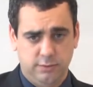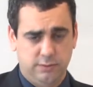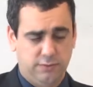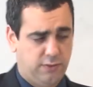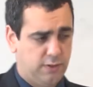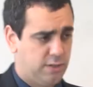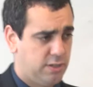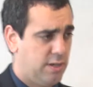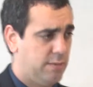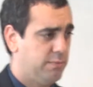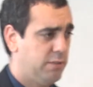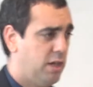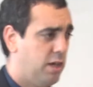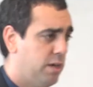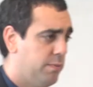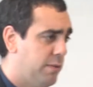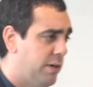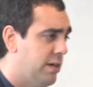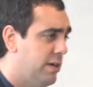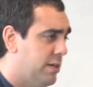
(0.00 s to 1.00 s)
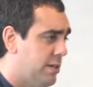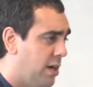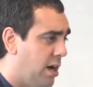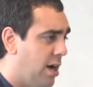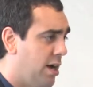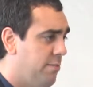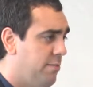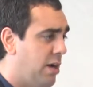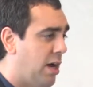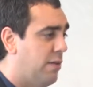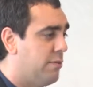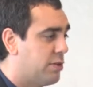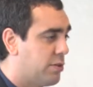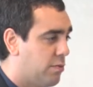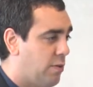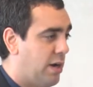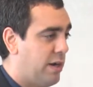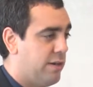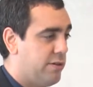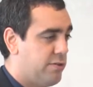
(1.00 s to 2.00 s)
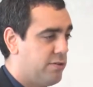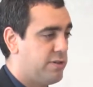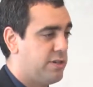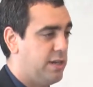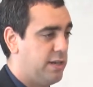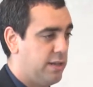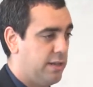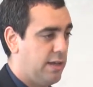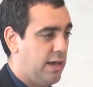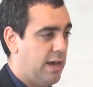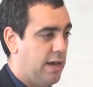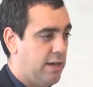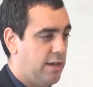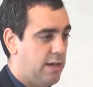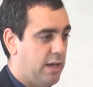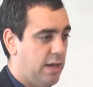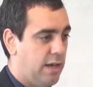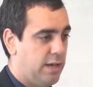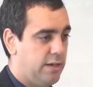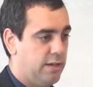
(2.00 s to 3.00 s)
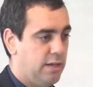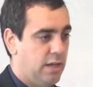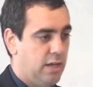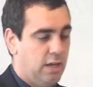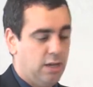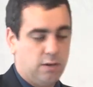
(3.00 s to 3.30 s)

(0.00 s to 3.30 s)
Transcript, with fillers: for some long period of time, I was quite interested in that, and